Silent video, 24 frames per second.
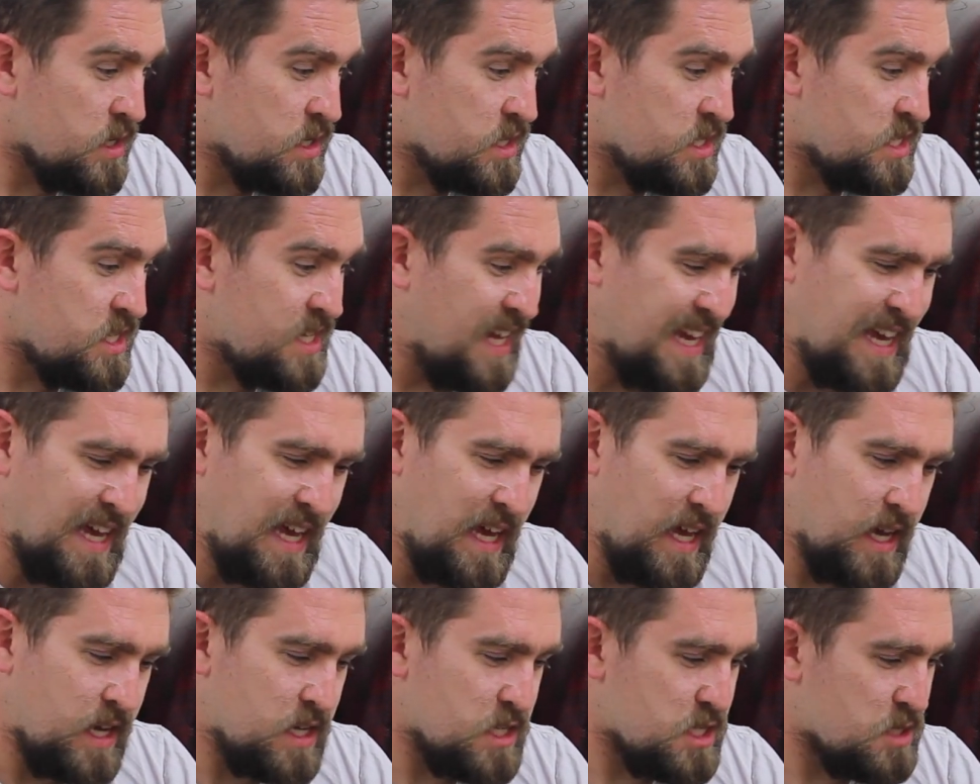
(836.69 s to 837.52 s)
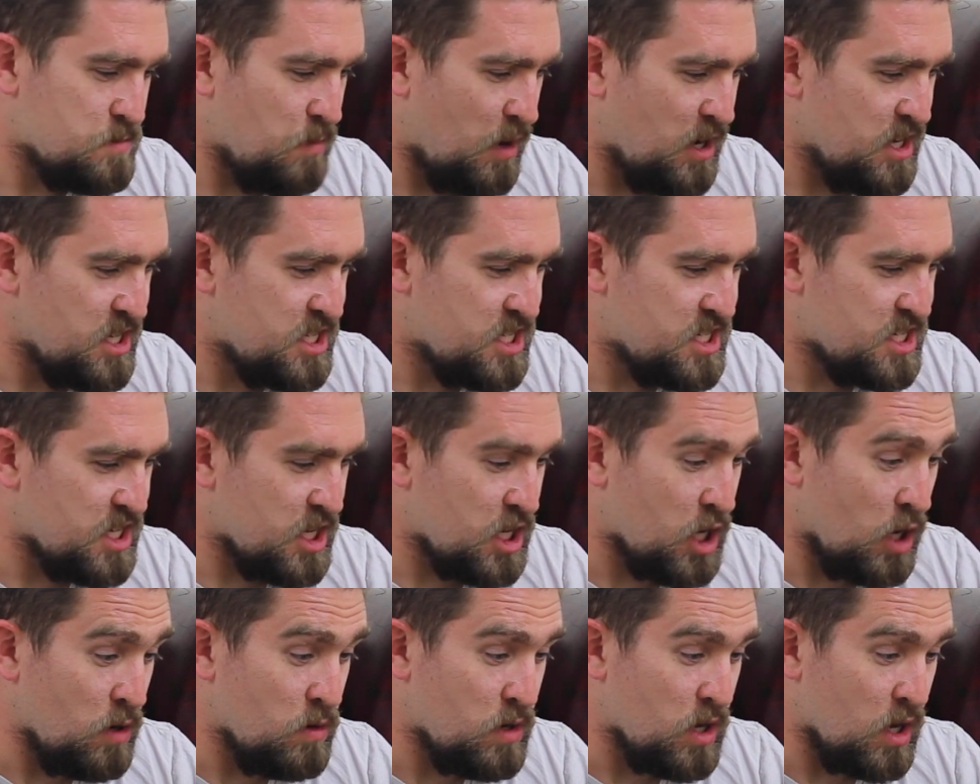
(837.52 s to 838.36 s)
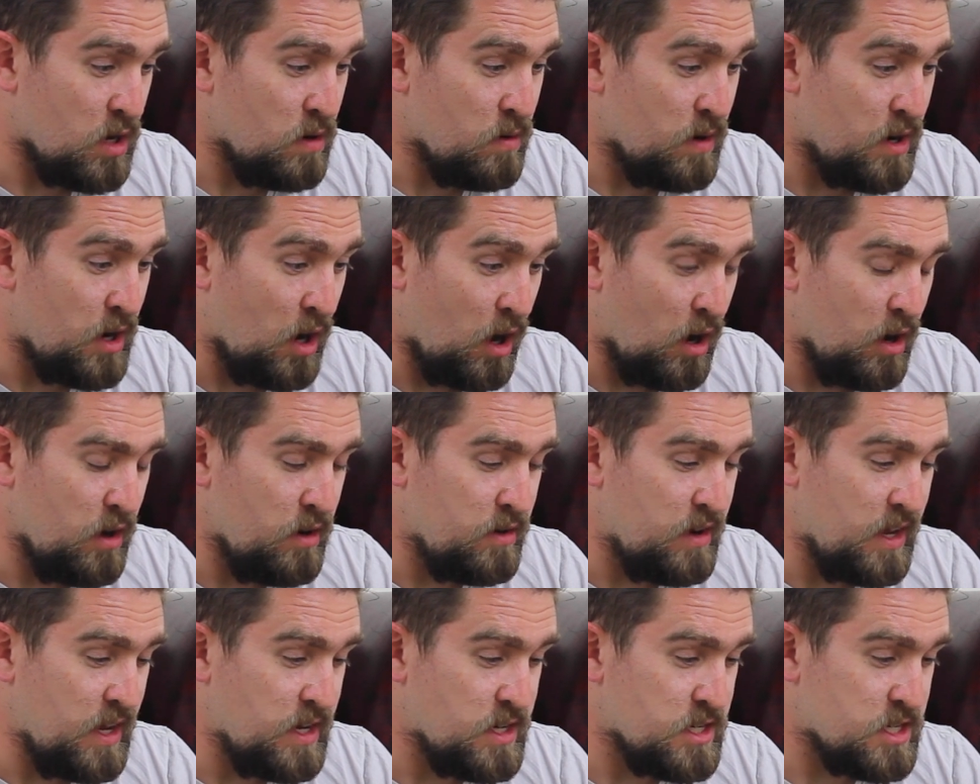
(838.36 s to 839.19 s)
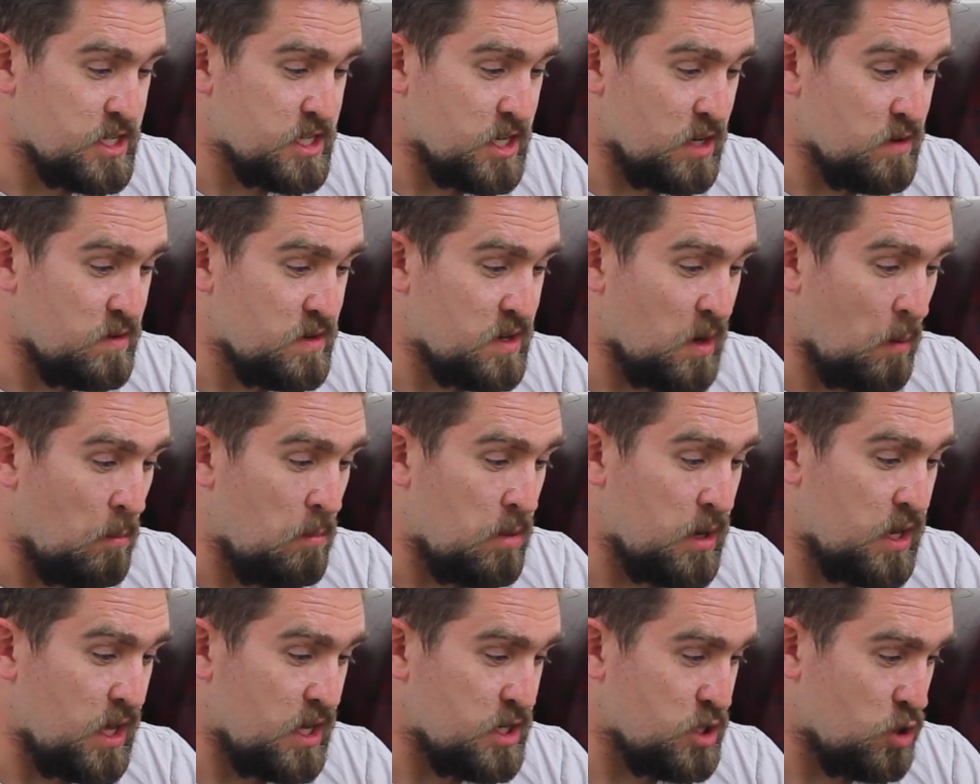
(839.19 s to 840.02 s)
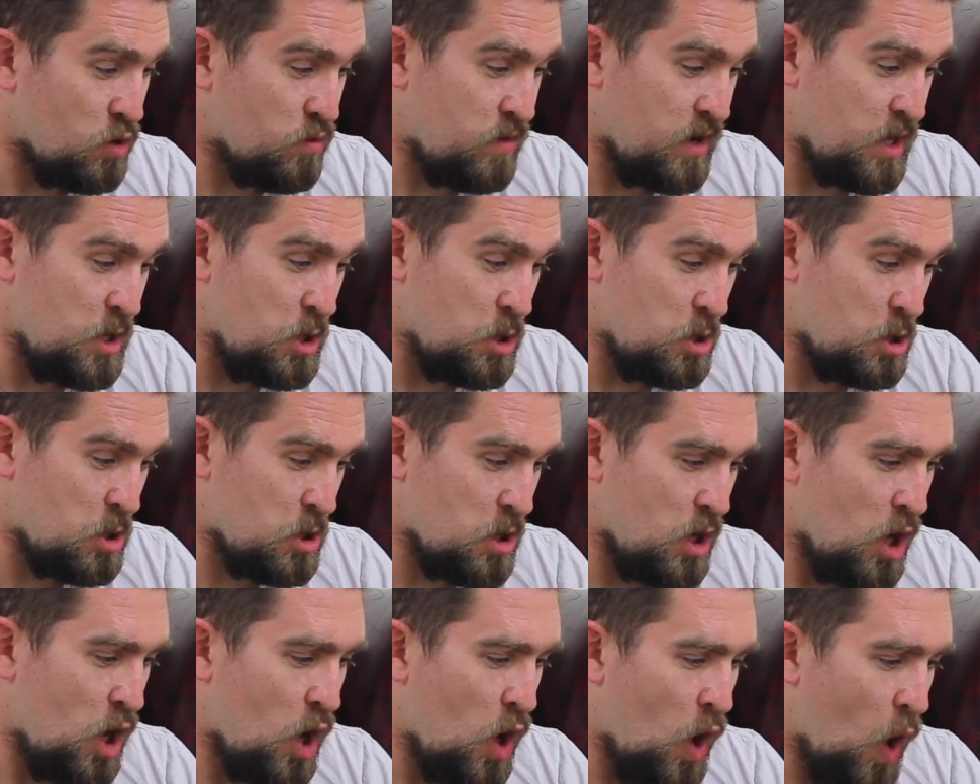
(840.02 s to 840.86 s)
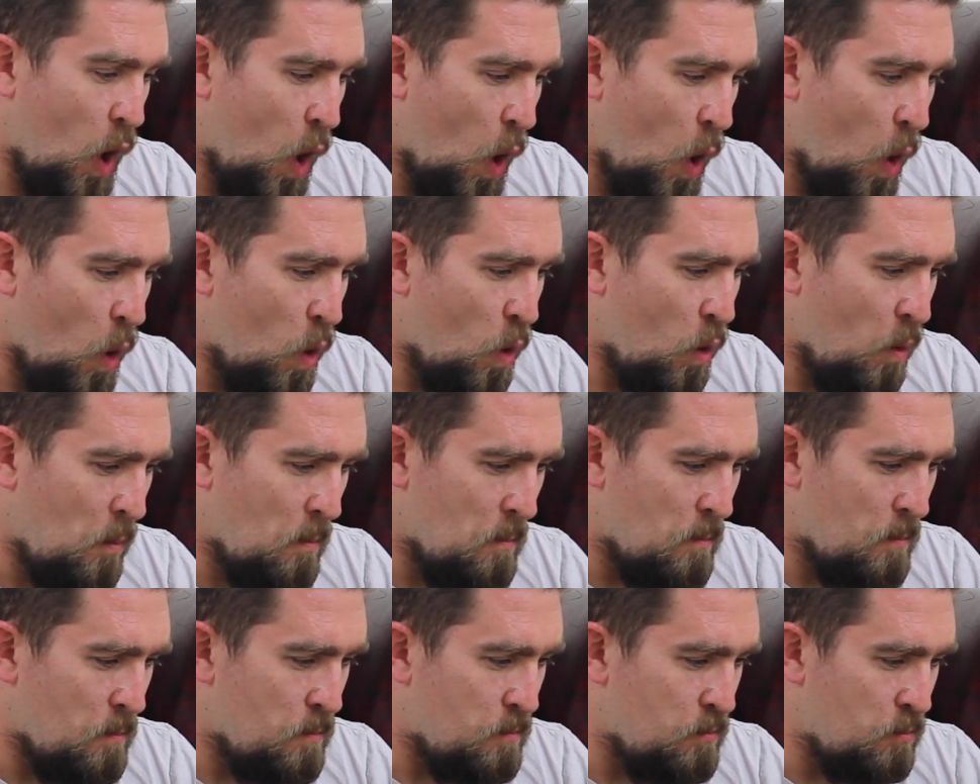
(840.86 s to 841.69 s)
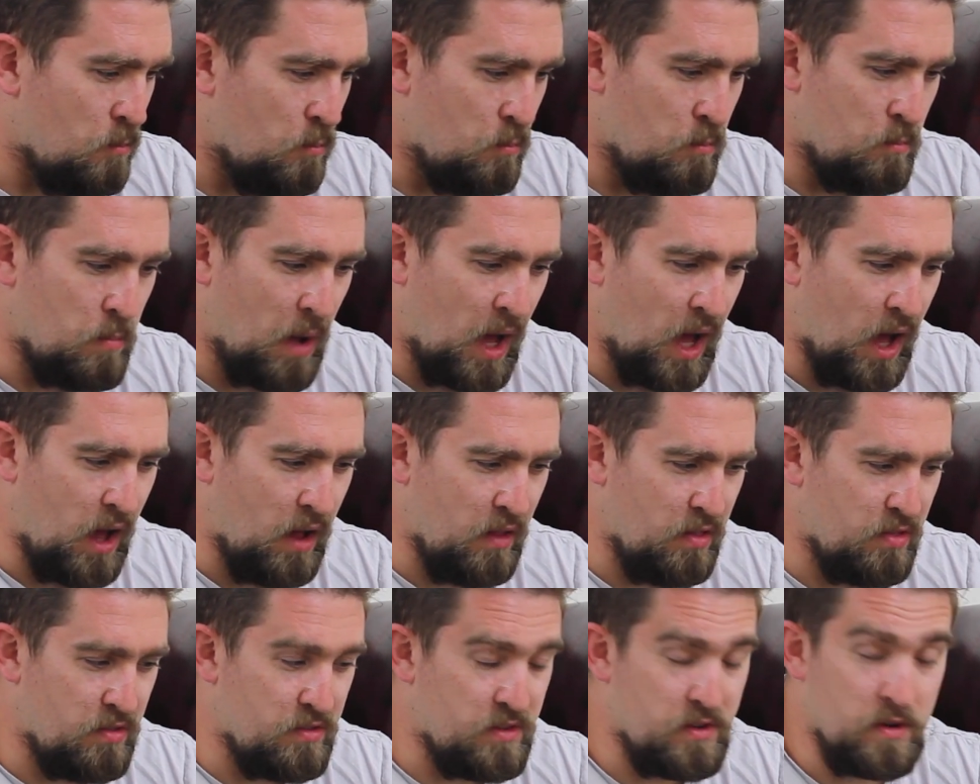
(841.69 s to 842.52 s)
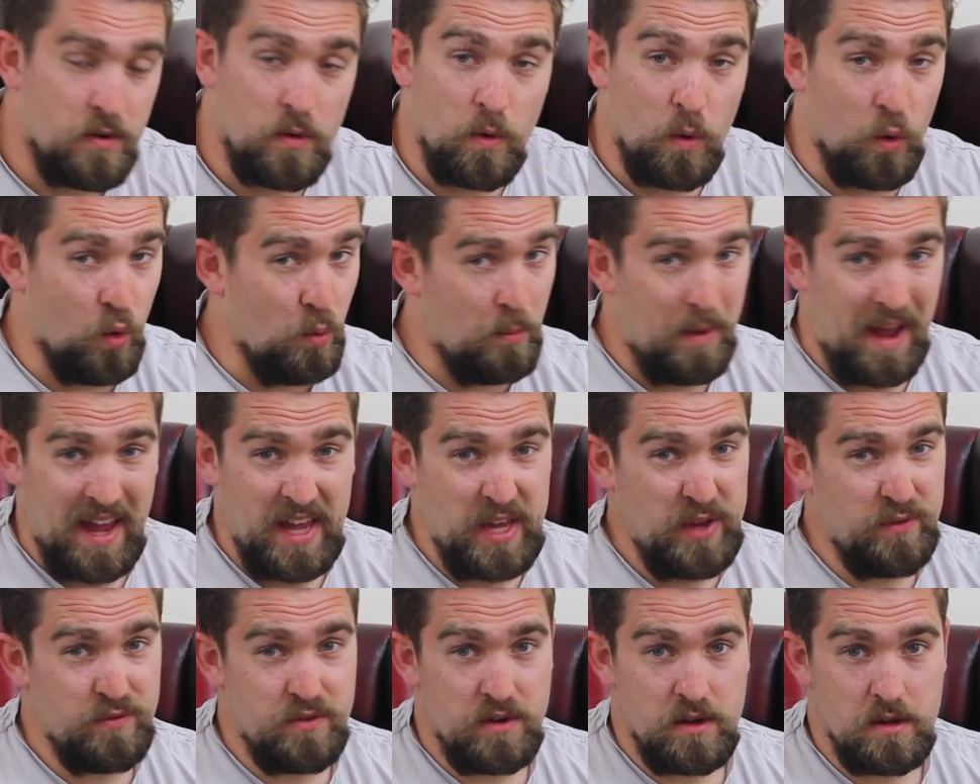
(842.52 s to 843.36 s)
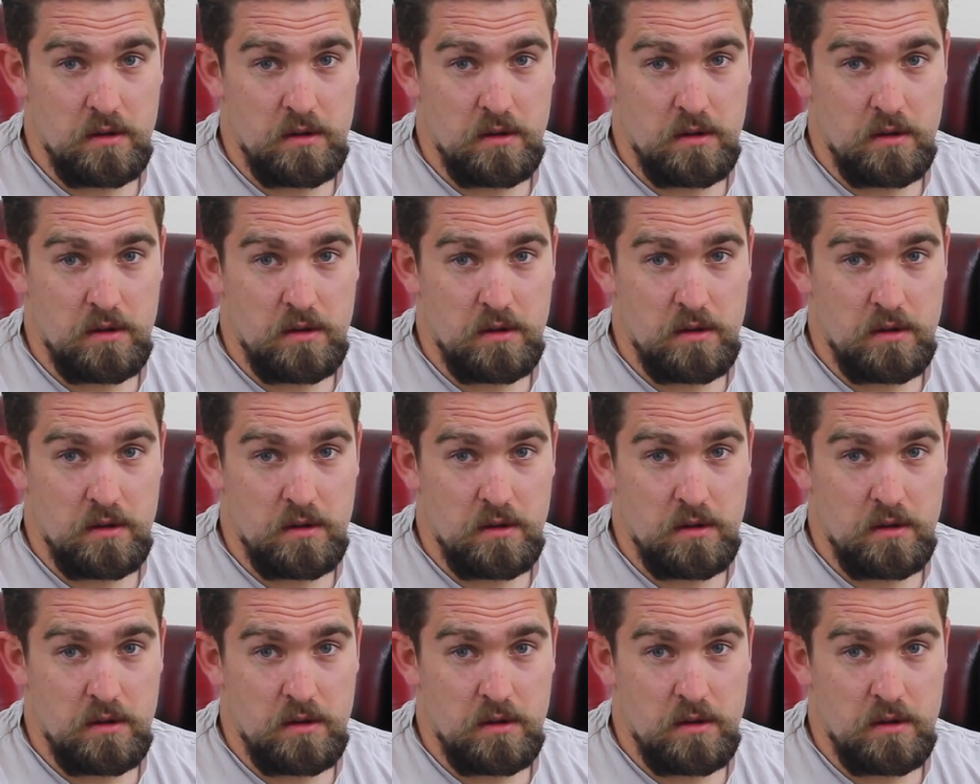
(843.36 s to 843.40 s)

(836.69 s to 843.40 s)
zingy spiced cocoa and iodine-soaked blood orange, all bathed or bathed